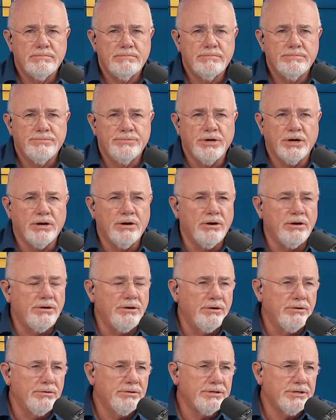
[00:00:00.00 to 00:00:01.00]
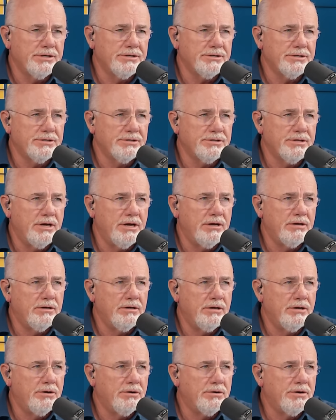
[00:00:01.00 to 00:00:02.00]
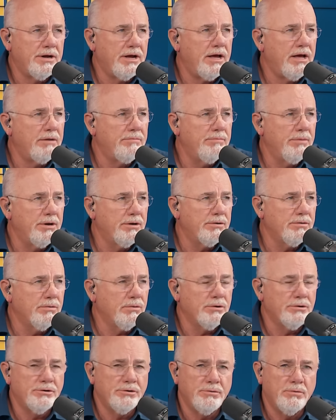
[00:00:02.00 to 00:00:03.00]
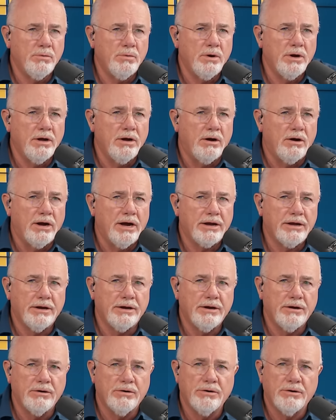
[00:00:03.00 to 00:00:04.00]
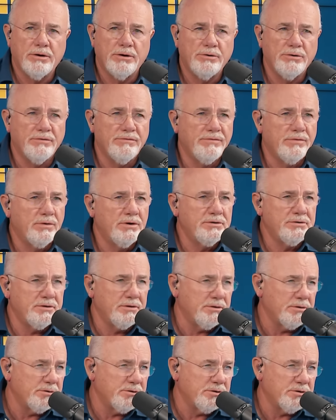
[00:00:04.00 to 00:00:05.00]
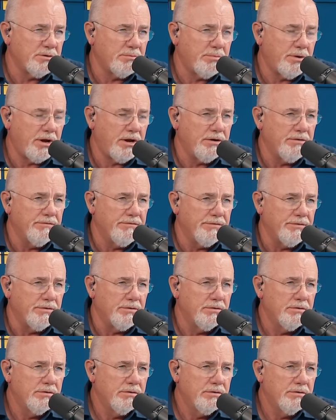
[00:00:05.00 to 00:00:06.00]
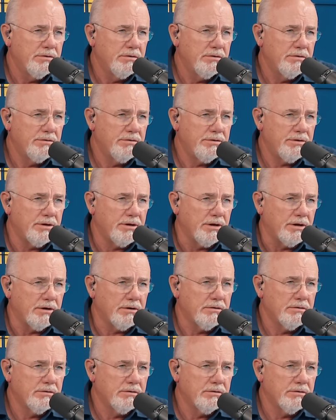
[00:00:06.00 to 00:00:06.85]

the good news is is that your dad mentored you well. I can hear it in your voice that this is a painful thing.